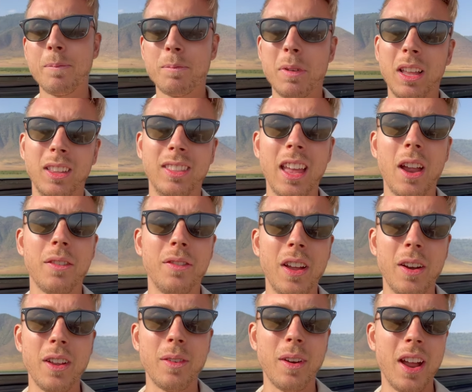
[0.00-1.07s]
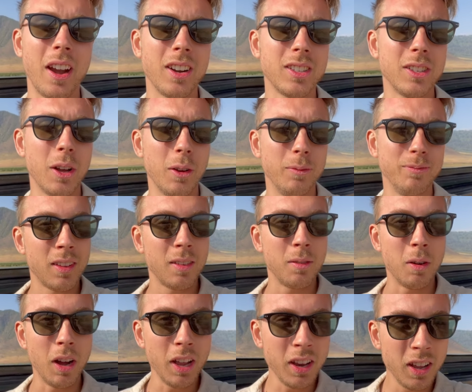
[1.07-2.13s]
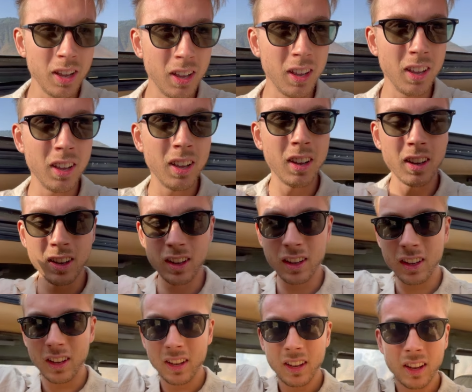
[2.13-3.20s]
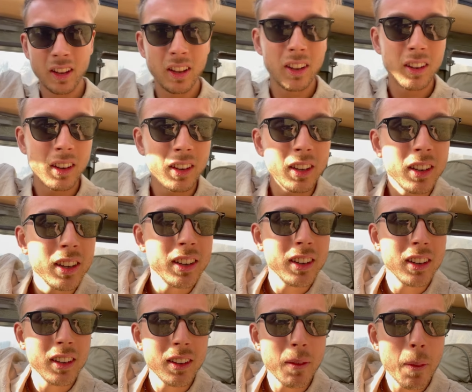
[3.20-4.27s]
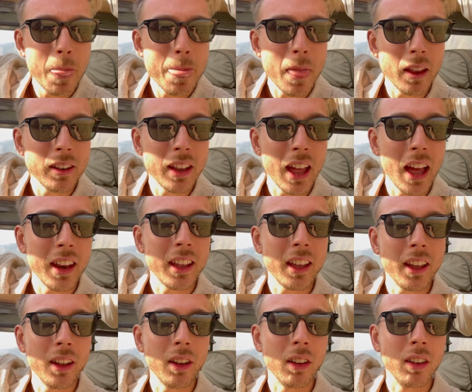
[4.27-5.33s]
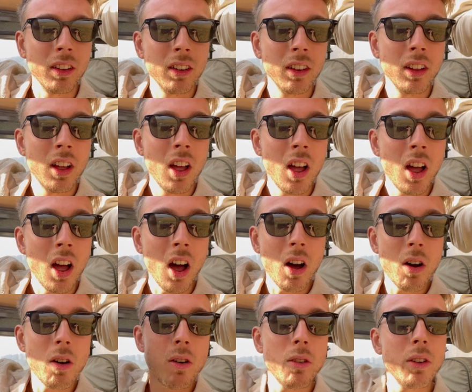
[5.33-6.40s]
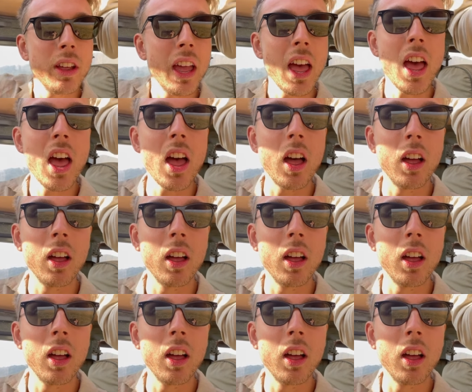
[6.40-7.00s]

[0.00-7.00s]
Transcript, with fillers: But they're very rare, so. What? They had a kill, you see this red here. They had a kill? Yeah. Oh, yeah.